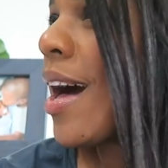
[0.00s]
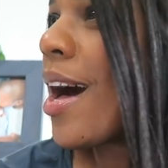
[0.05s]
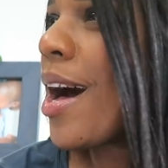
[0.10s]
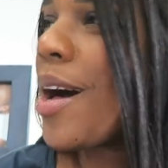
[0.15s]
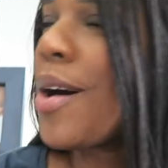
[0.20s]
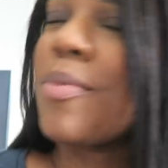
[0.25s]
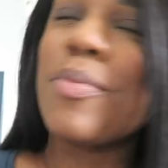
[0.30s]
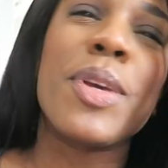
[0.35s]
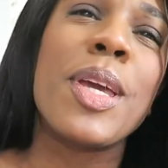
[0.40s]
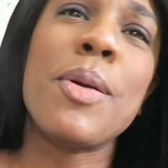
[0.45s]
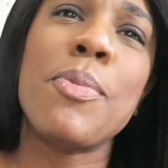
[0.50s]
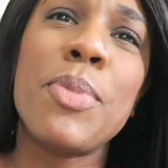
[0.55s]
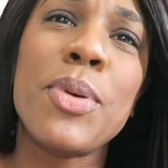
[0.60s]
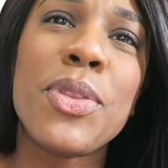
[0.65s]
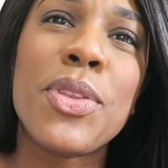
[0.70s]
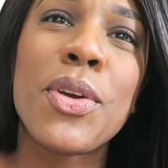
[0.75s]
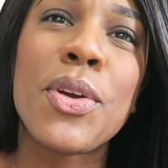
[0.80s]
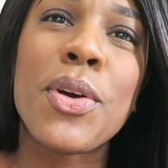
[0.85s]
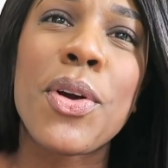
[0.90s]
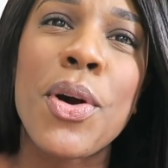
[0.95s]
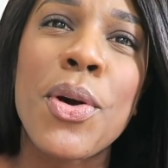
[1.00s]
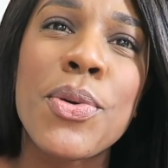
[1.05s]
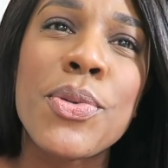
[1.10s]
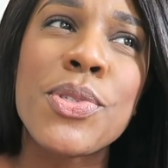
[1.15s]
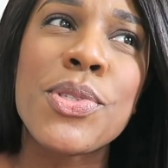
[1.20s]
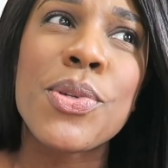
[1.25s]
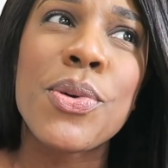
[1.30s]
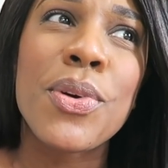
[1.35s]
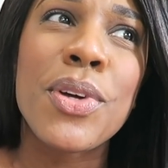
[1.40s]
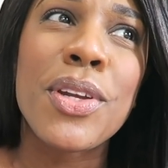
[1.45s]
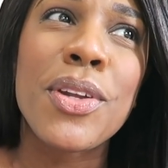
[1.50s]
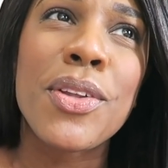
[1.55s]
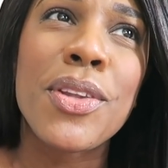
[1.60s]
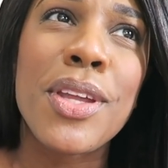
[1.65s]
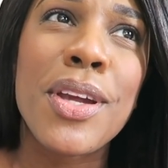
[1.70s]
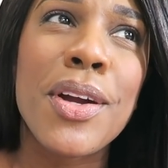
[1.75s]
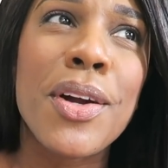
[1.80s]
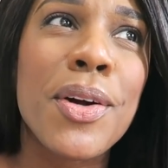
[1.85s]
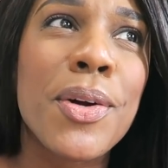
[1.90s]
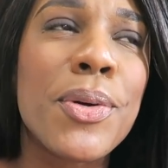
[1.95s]
um, can put their coats on on
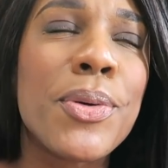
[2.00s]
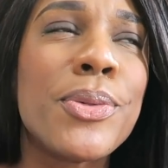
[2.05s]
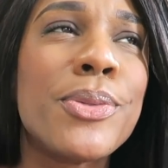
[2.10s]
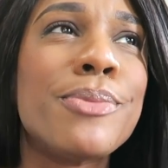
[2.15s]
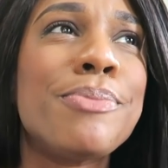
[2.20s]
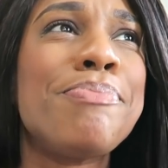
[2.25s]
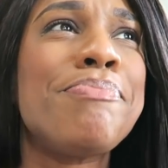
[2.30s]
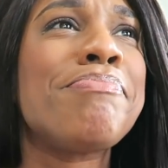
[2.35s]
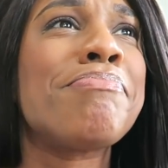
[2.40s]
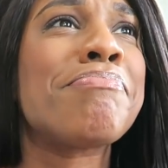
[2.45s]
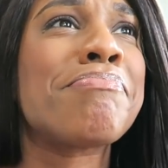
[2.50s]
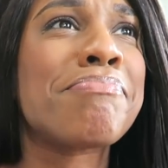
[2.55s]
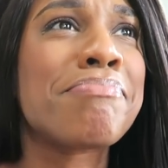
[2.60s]
their own